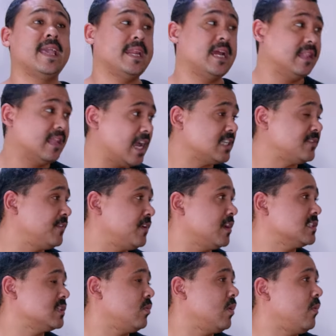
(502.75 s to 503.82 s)
in our last
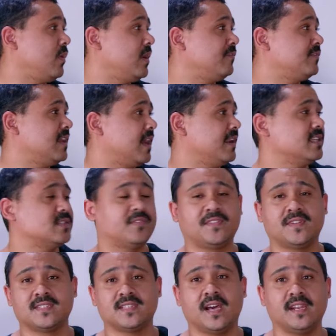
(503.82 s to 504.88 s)
video. So what we've done is
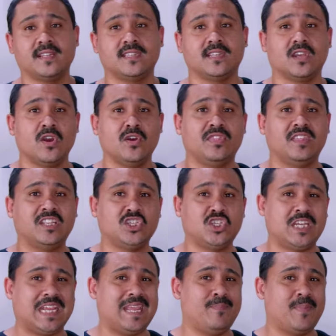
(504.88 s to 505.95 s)
we've decided to go the
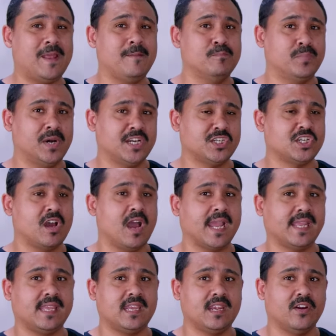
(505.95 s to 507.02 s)
cheap and budget
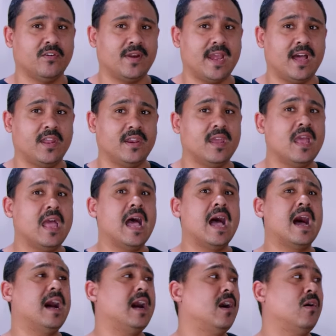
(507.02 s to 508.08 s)
IKEA route.
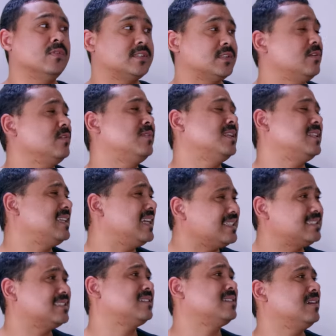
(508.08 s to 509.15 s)
So the
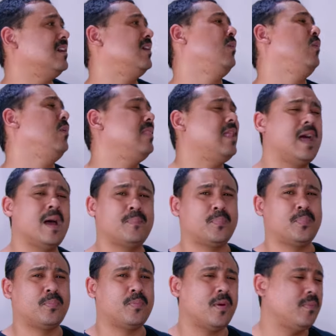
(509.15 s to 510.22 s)
desk all
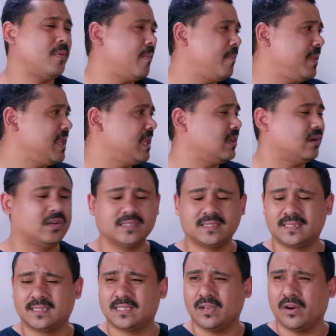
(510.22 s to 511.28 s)
up probably
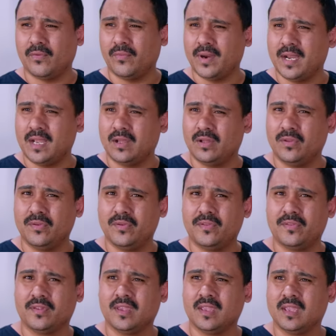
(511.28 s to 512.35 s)
costs
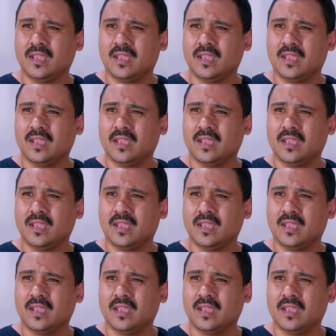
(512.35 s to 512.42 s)
around